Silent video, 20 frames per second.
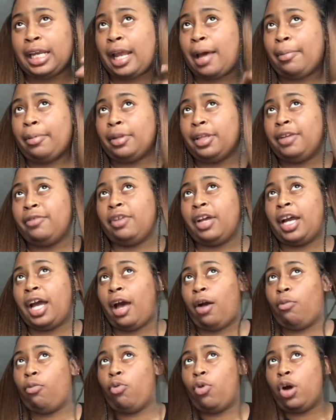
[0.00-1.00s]
And I believe they
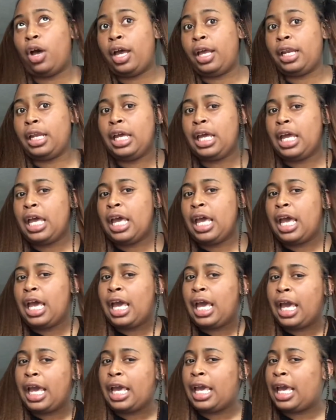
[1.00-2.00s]
got one
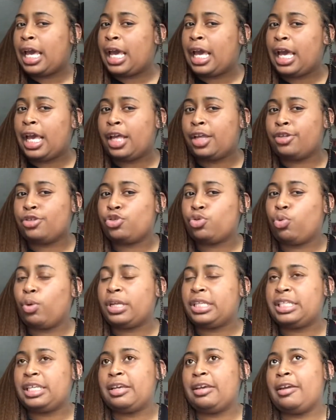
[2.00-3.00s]
in
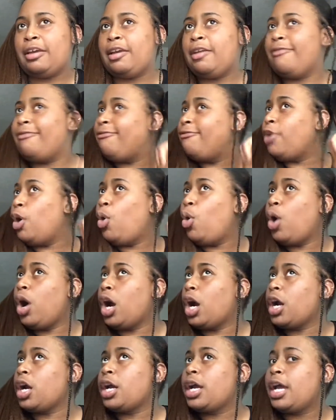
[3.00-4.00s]

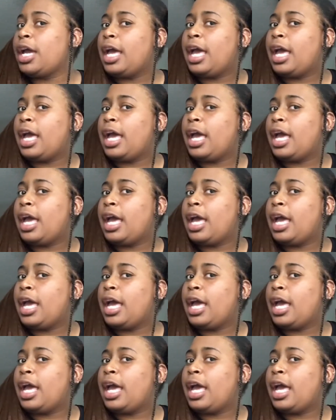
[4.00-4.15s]
24.